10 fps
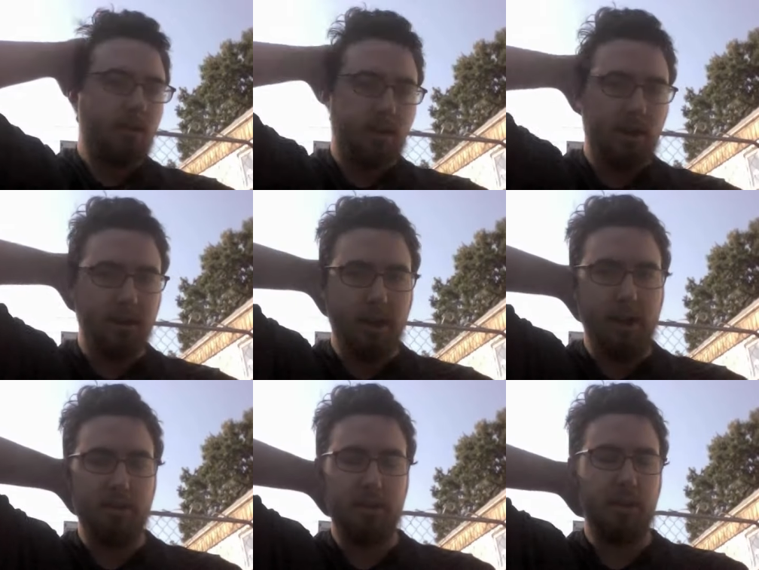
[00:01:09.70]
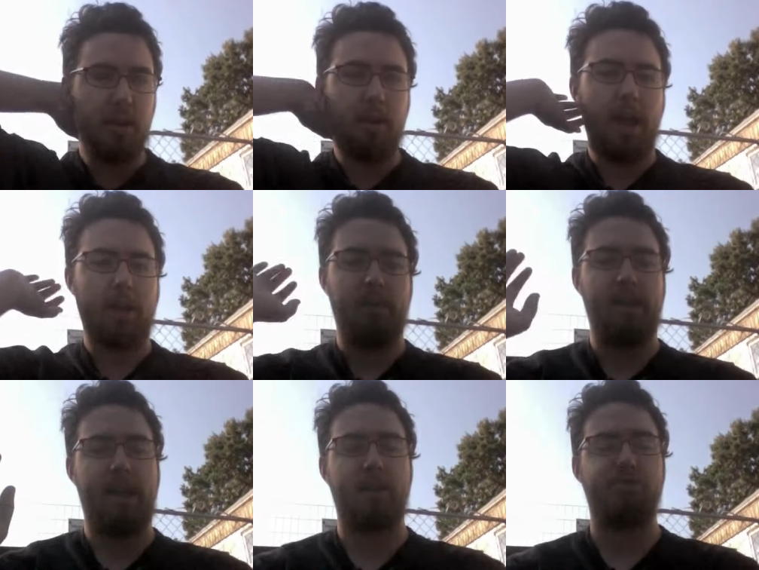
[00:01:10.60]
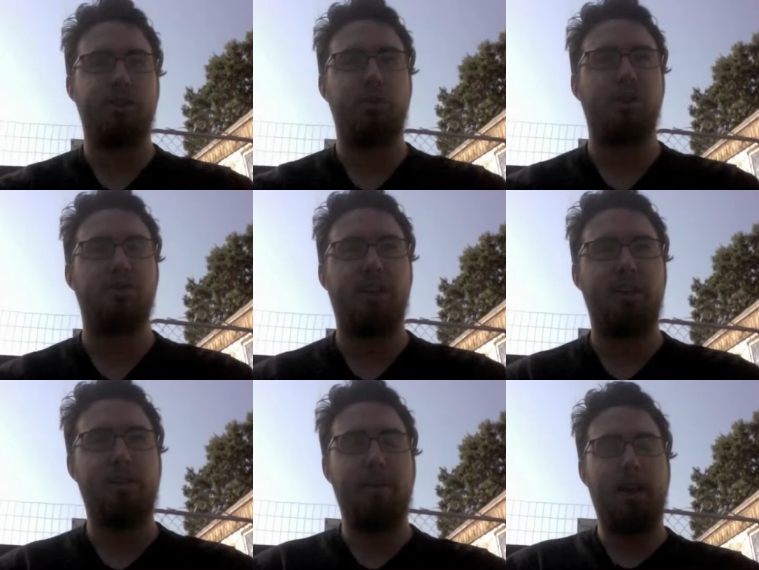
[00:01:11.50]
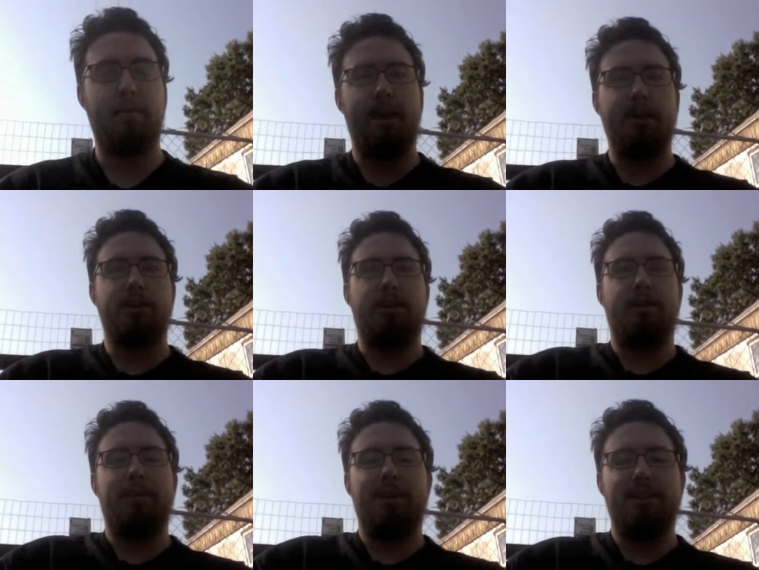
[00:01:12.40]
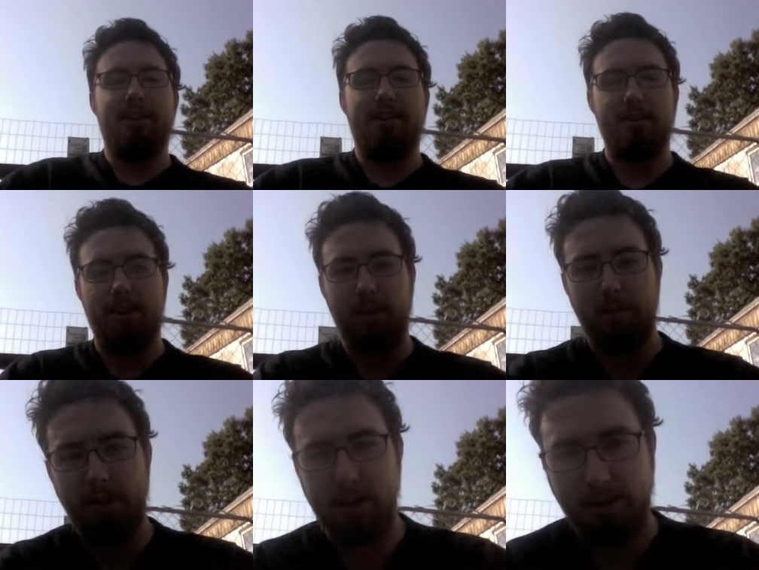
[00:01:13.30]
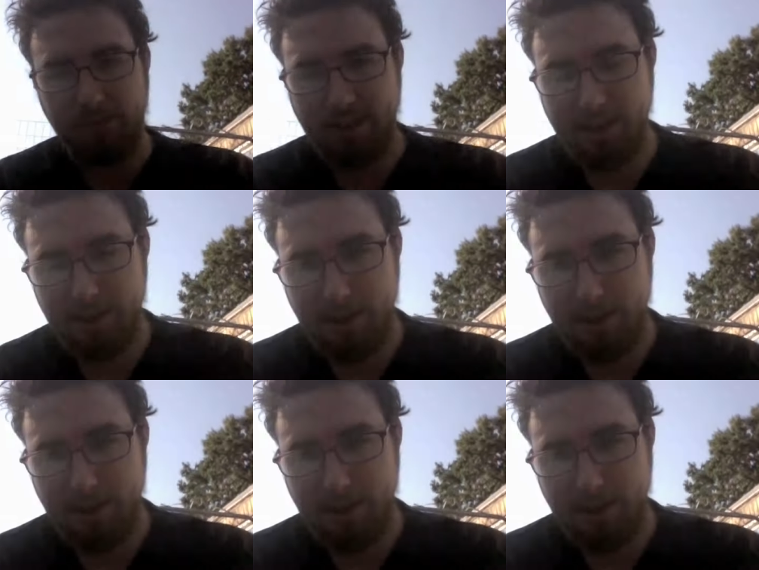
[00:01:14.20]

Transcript: turns out how Aqualad rejoined his Black Manta. I mean, oh, come on. I mean,